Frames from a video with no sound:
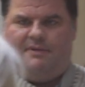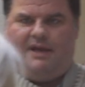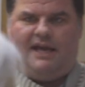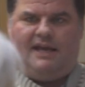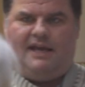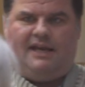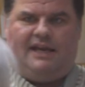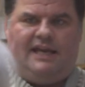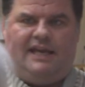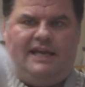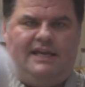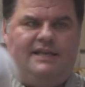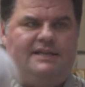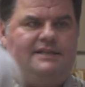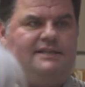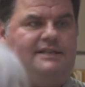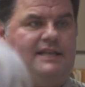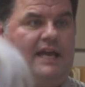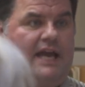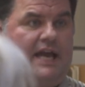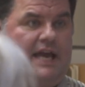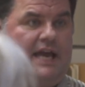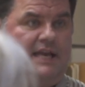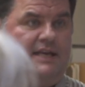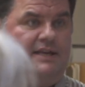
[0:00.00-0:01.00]
and he
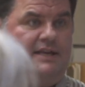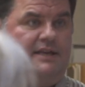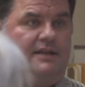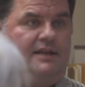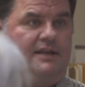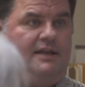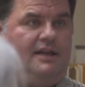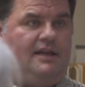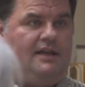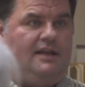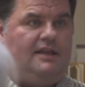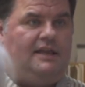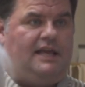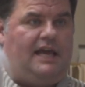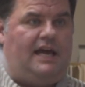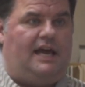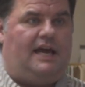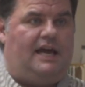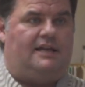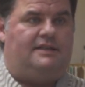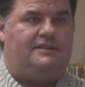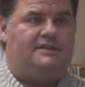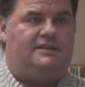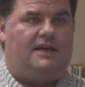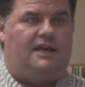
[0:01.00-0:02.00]
said
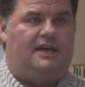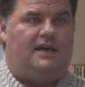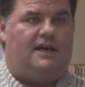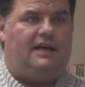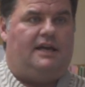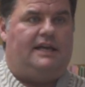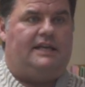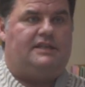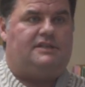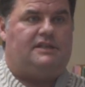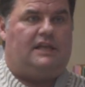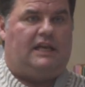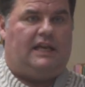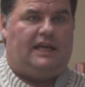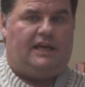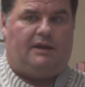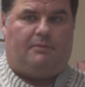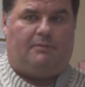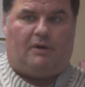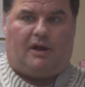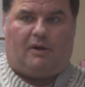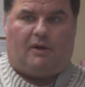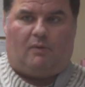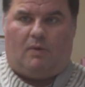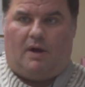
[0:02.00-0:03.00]
that he's going to let
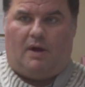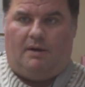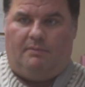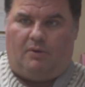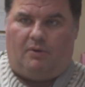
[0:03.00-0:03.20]
you break one